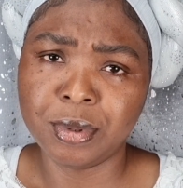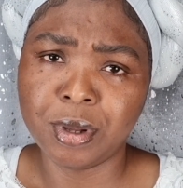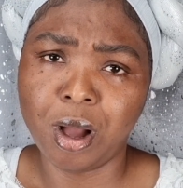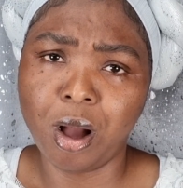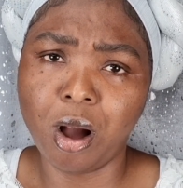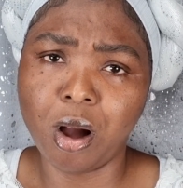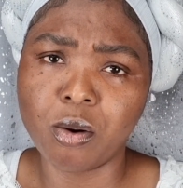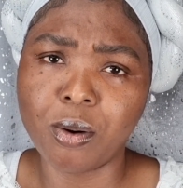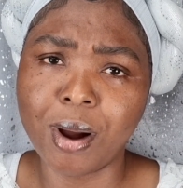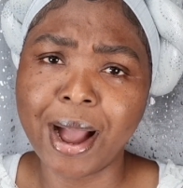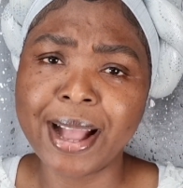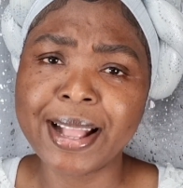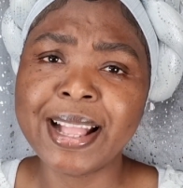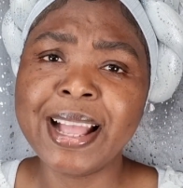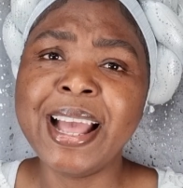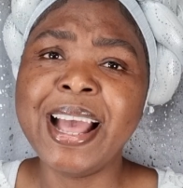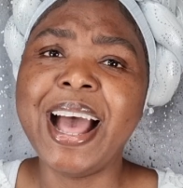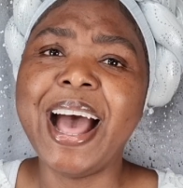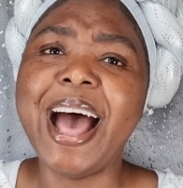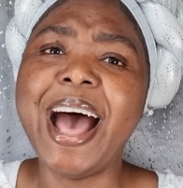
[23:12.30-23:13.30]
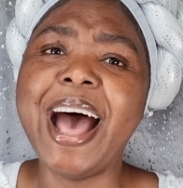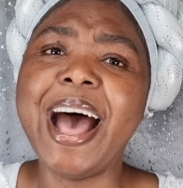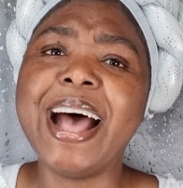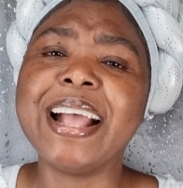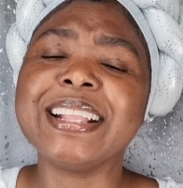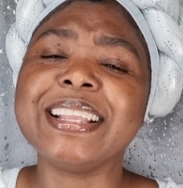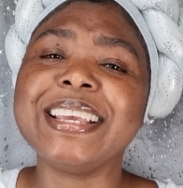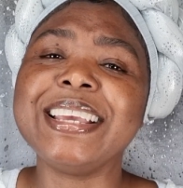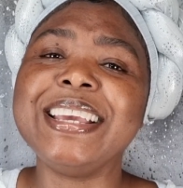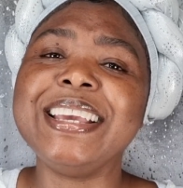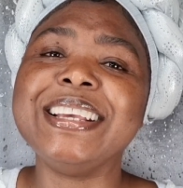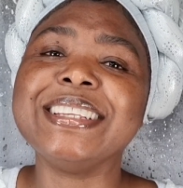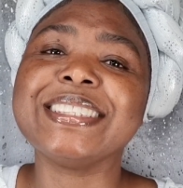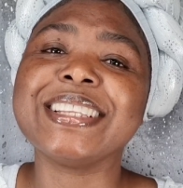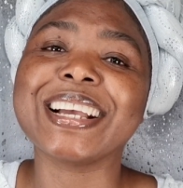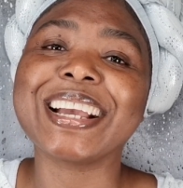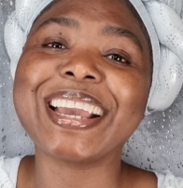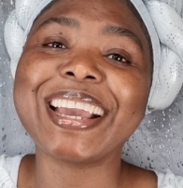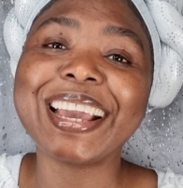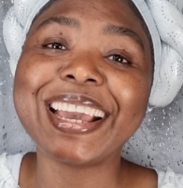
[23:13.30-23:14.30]
All right. And he's
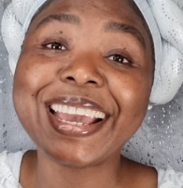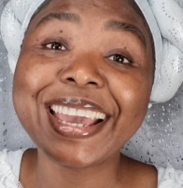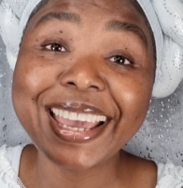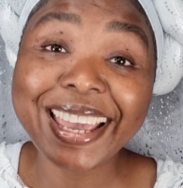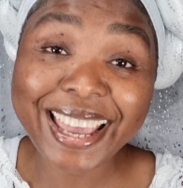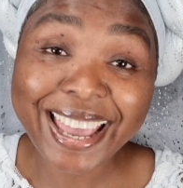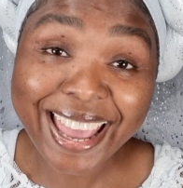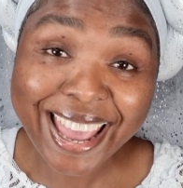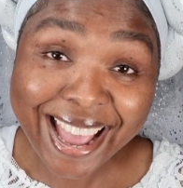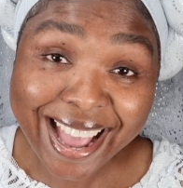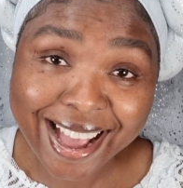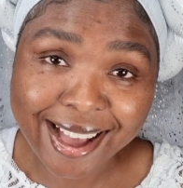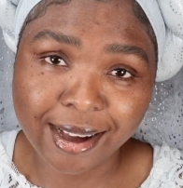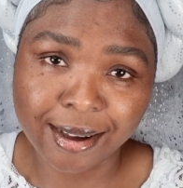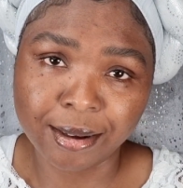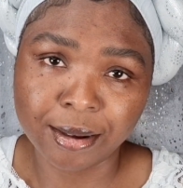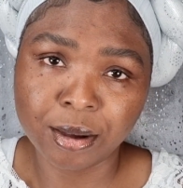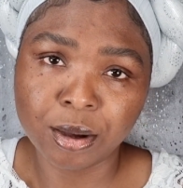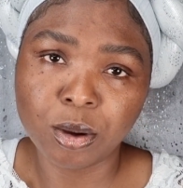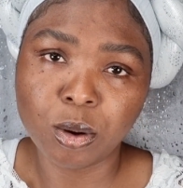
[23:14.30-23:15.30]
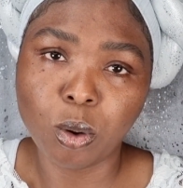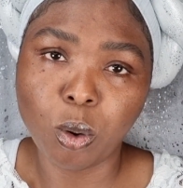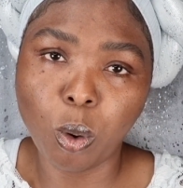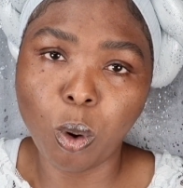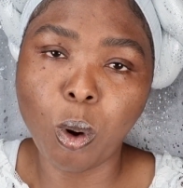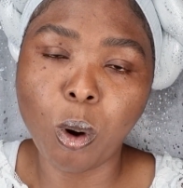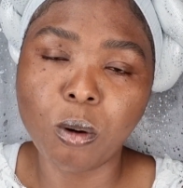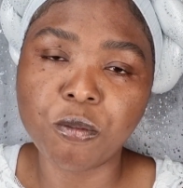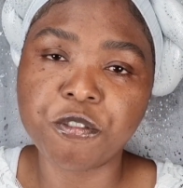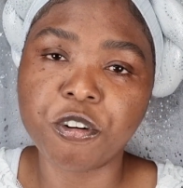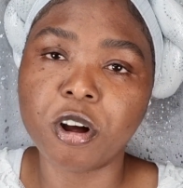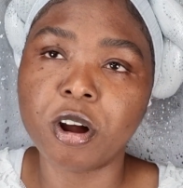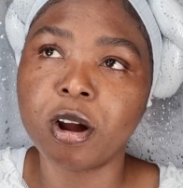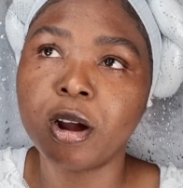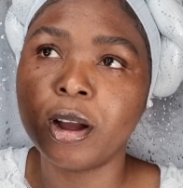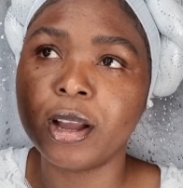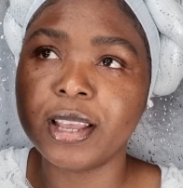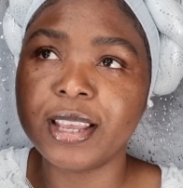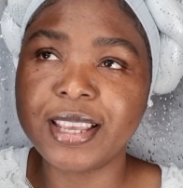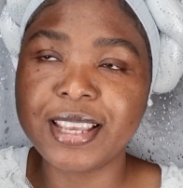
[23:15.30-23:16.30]
a king
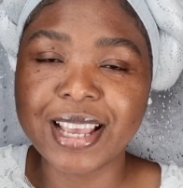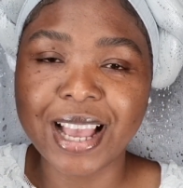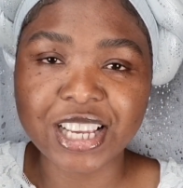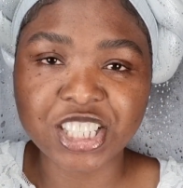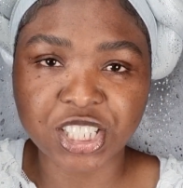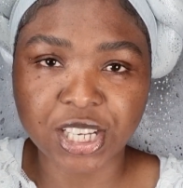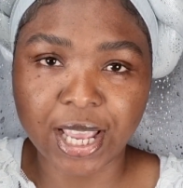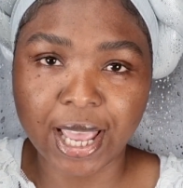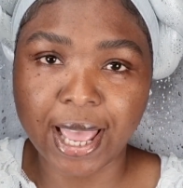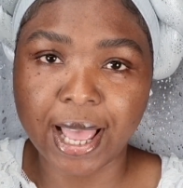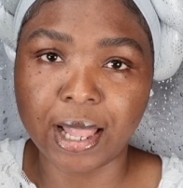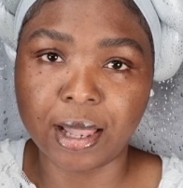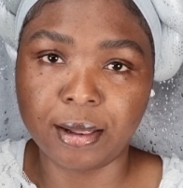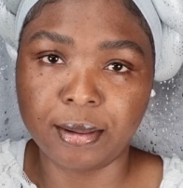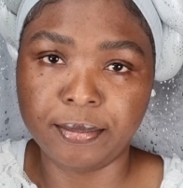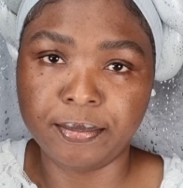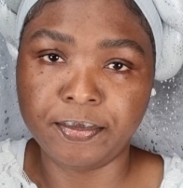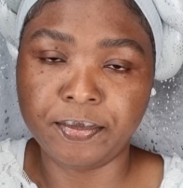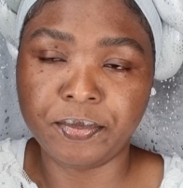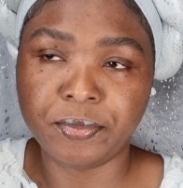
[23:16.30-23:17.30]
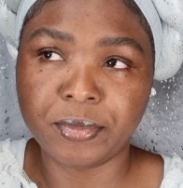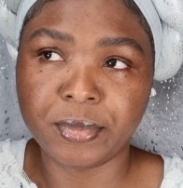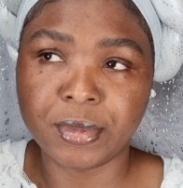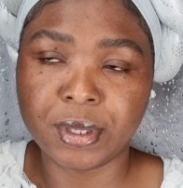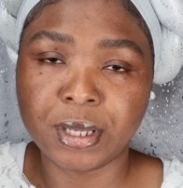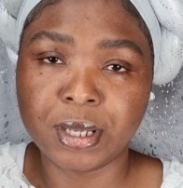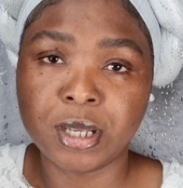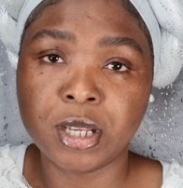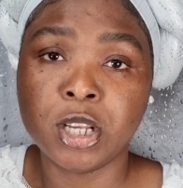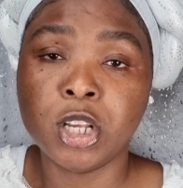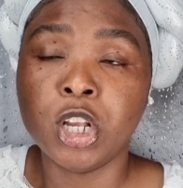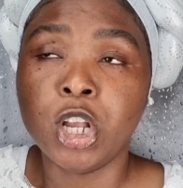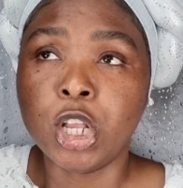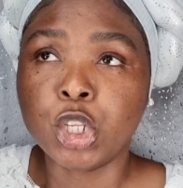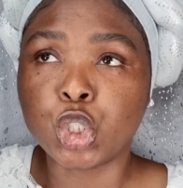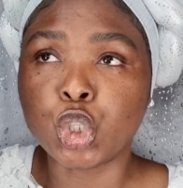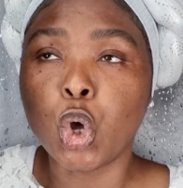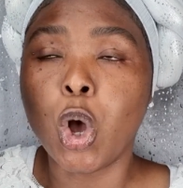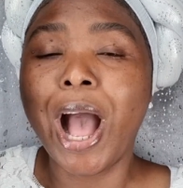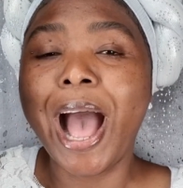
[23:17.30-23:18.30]
over Yashahel.
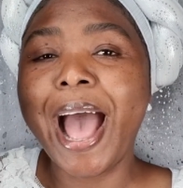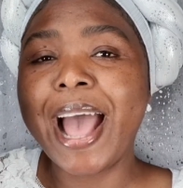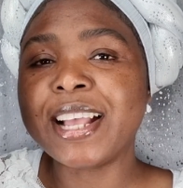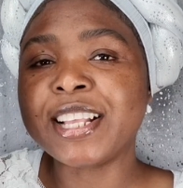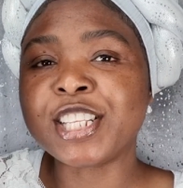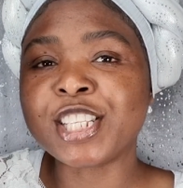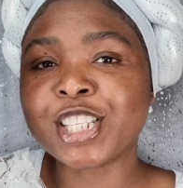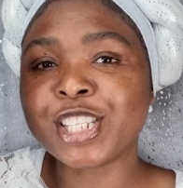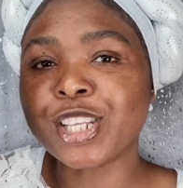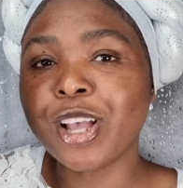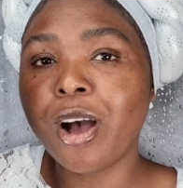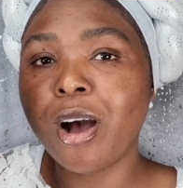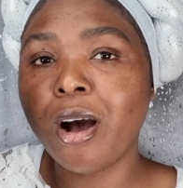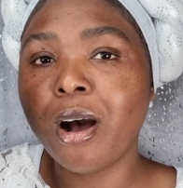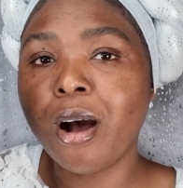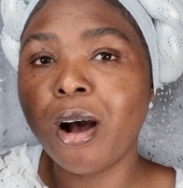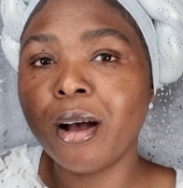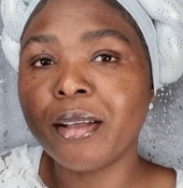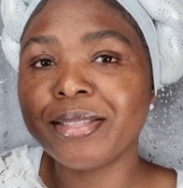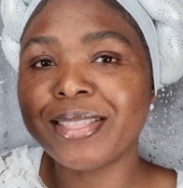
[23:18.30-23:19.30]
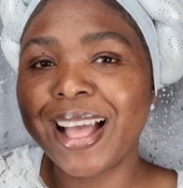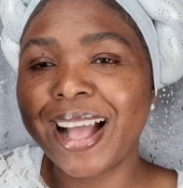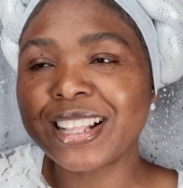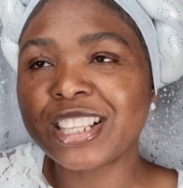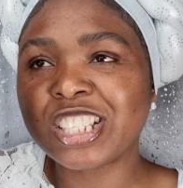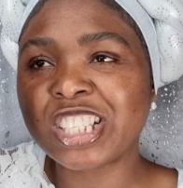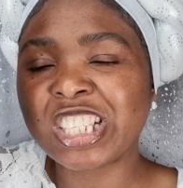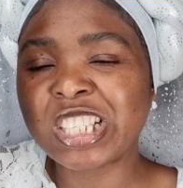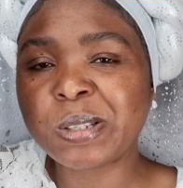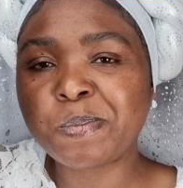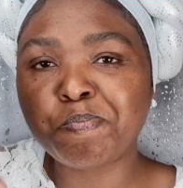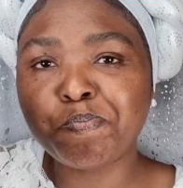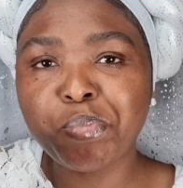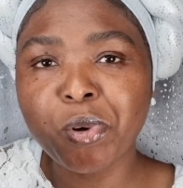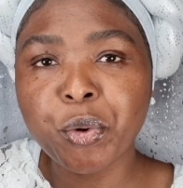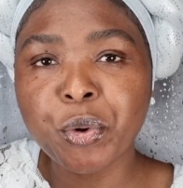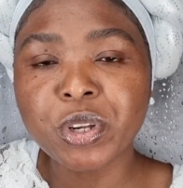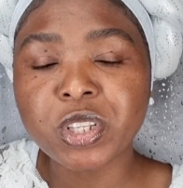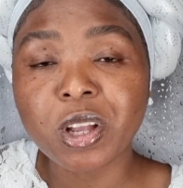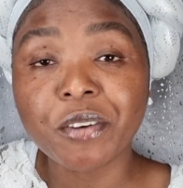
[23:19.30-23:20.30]
So I saw that
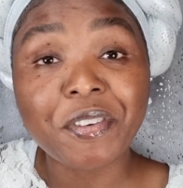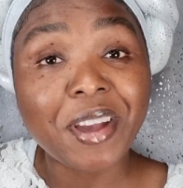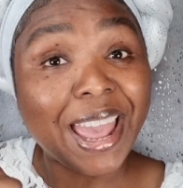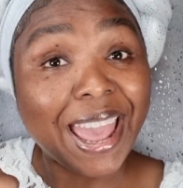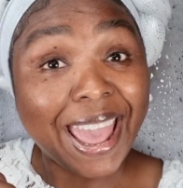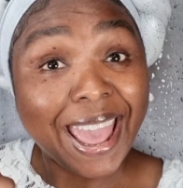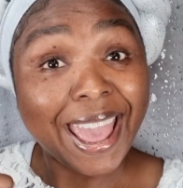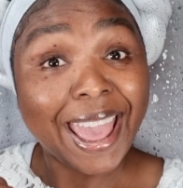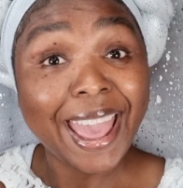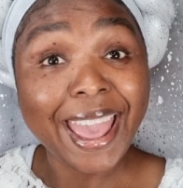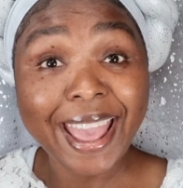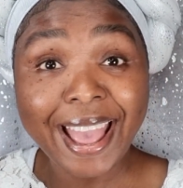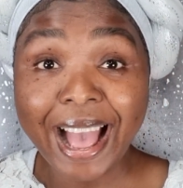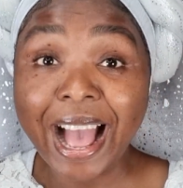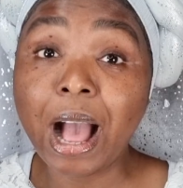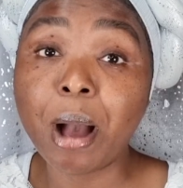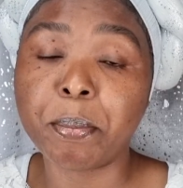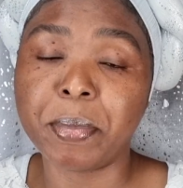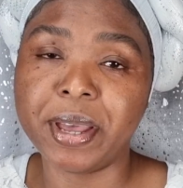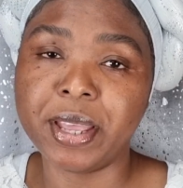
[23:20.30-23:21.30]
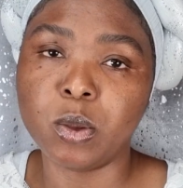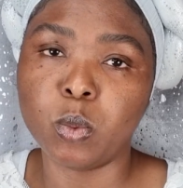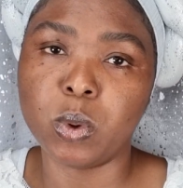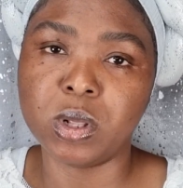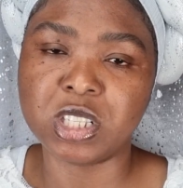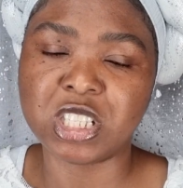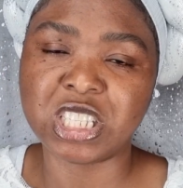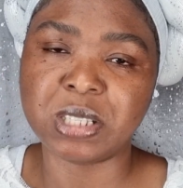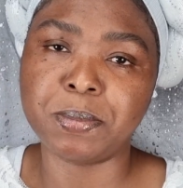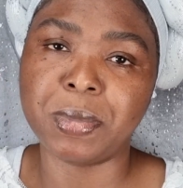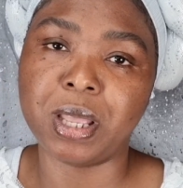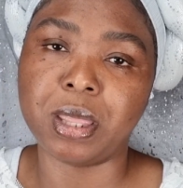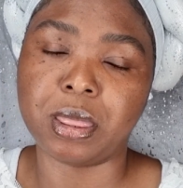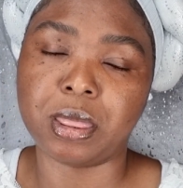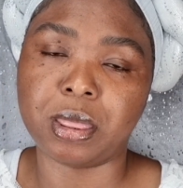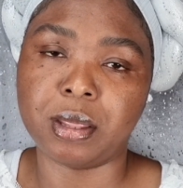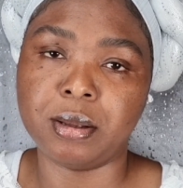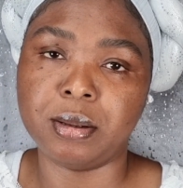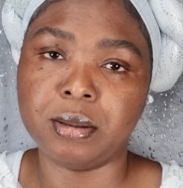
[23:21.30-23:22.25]
spirit of Ahab in Will Smith.